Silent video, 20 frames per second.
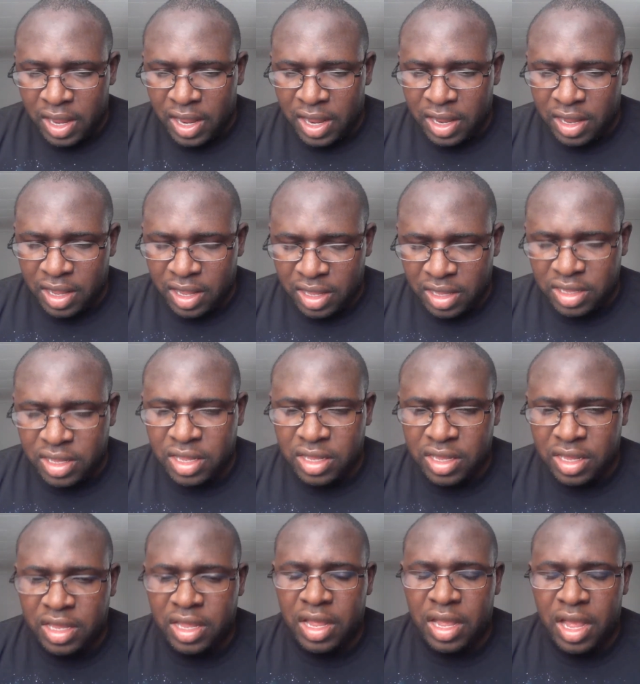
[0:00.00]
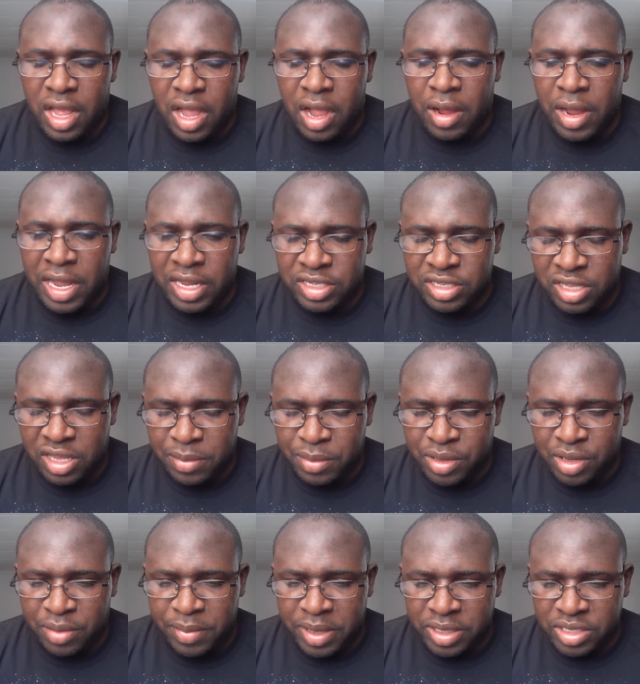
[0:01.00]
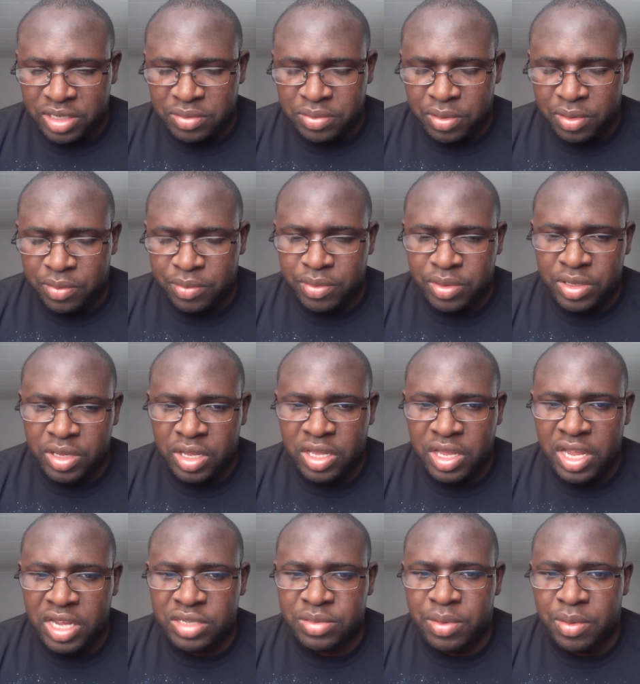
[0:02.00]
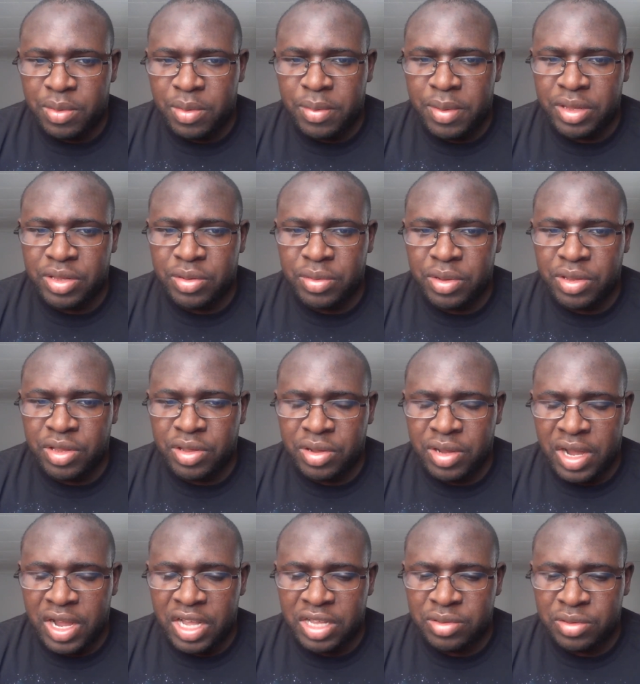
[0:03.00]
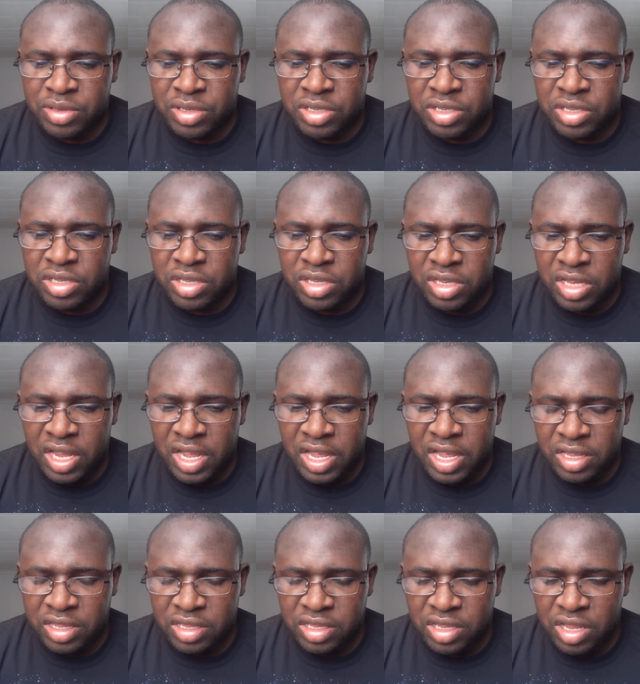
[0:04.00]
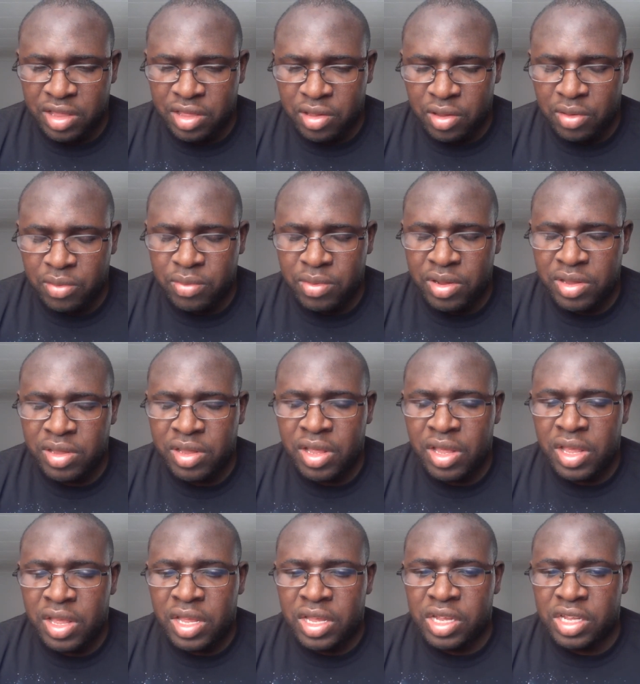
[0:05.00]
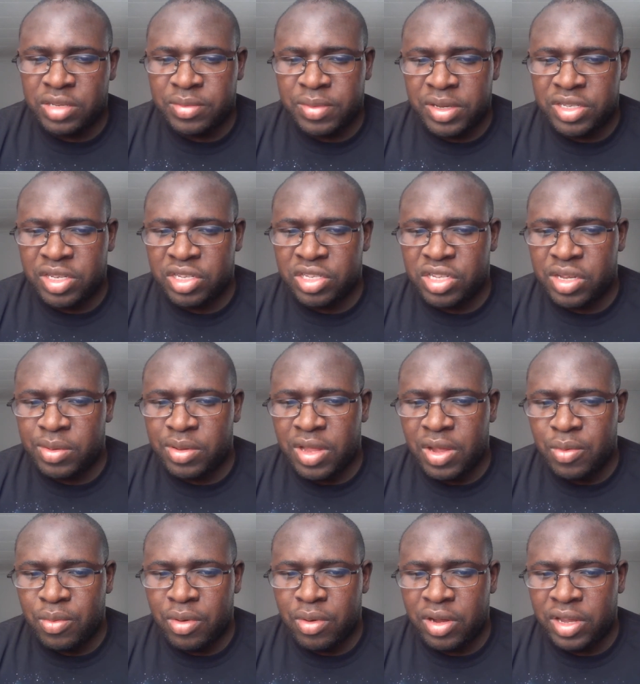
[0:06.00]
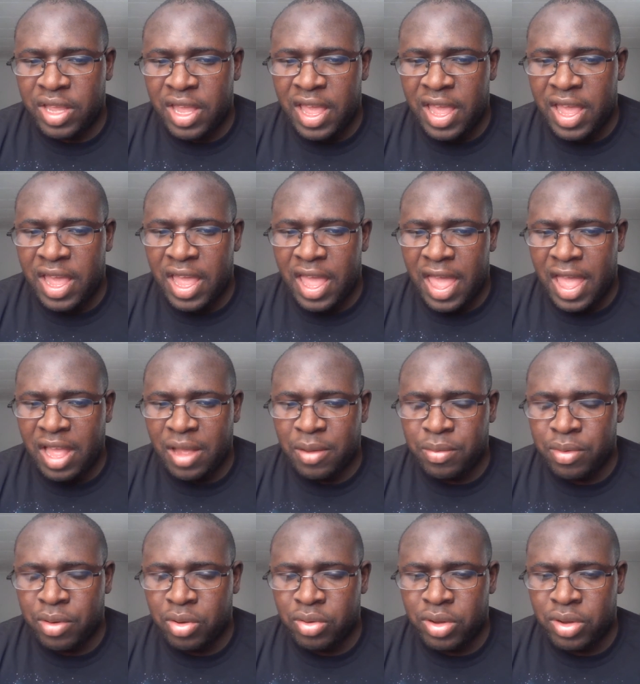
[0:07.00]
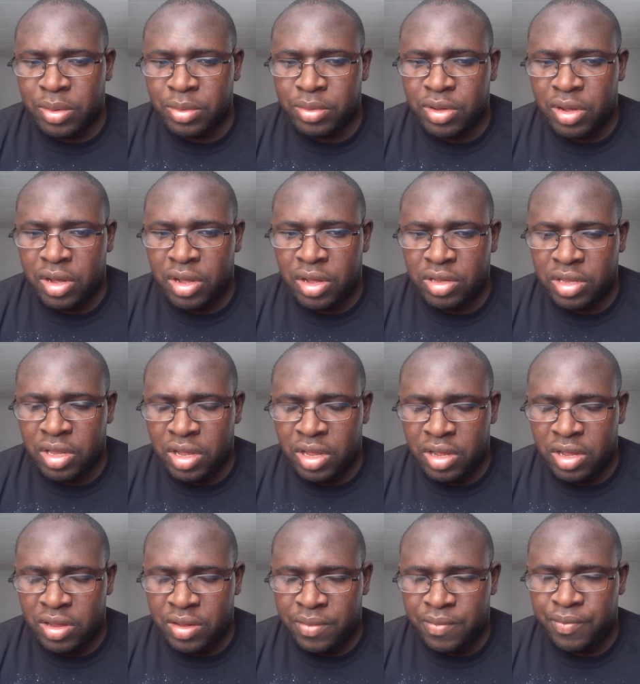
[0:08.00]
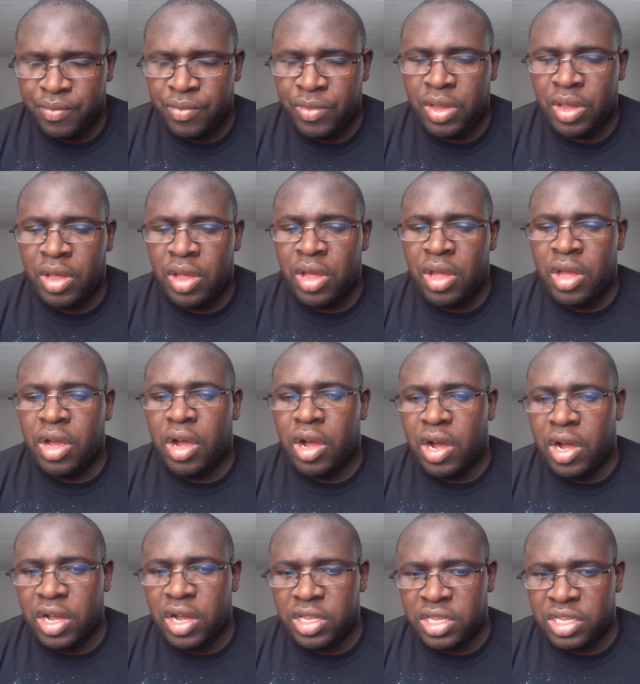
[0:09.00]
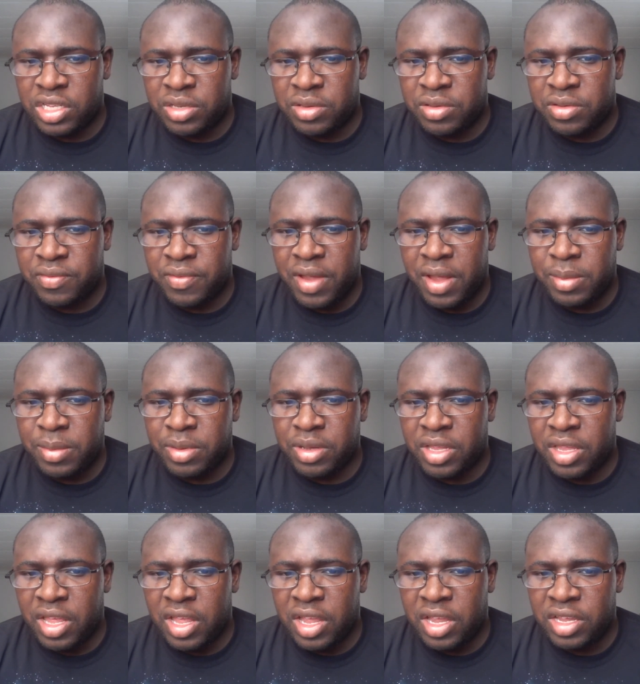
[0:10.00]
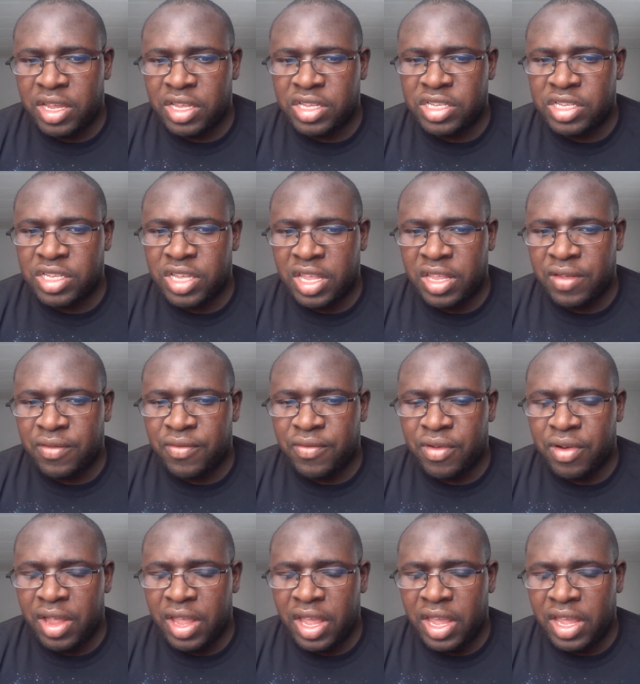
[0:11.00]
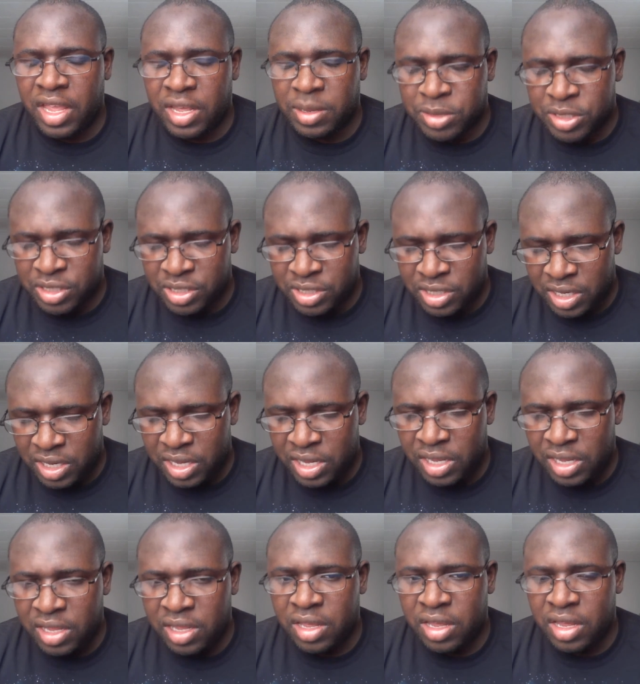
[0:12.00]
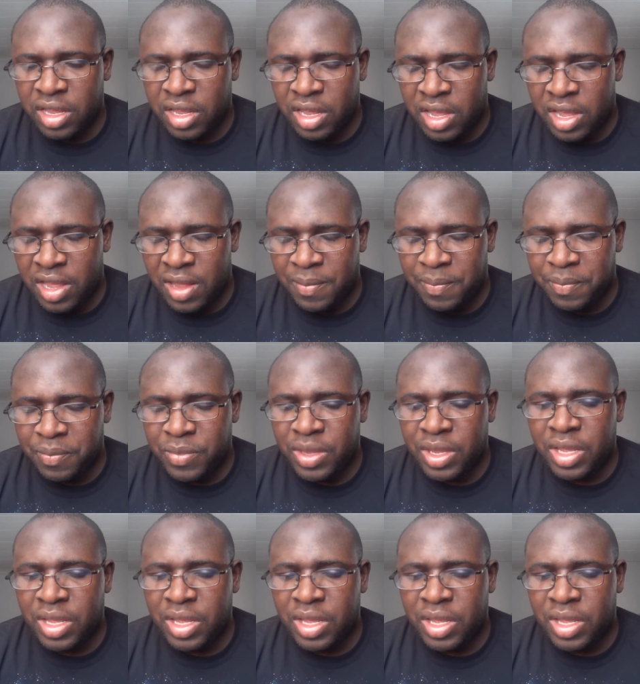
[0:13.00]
It, eh, the, the, all right, so let me tell you about this poem. The next poem I'm about to read you guys, which is, yeah, the third one is based on someone I work at at a program called um, Autism's Family Connecticut, standing for AFC. Yep.